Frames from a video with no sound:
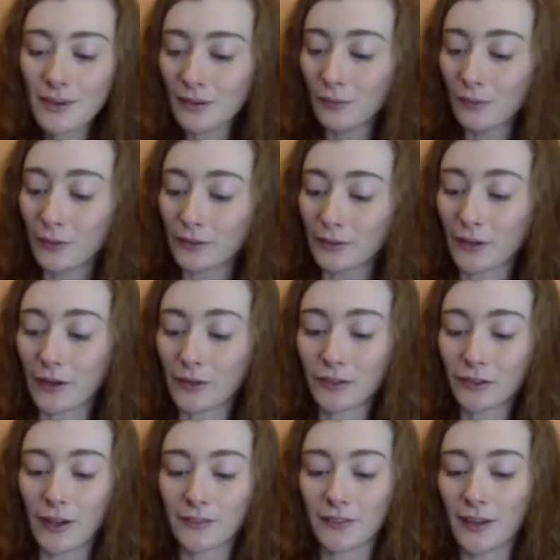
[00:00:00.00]
with the
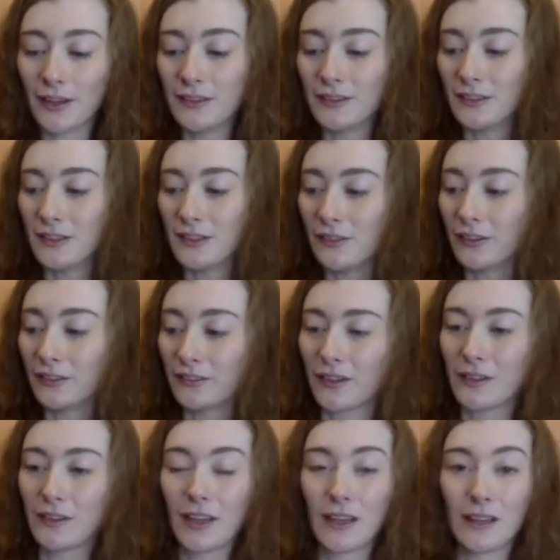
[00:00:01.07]
contract signed, and you want to
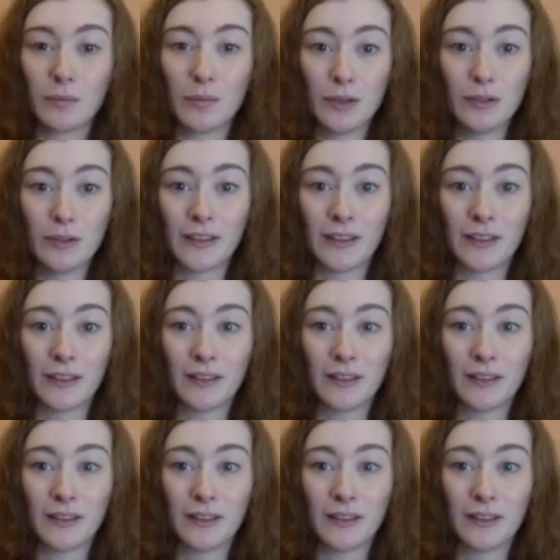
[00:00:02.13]
kind of get it moving.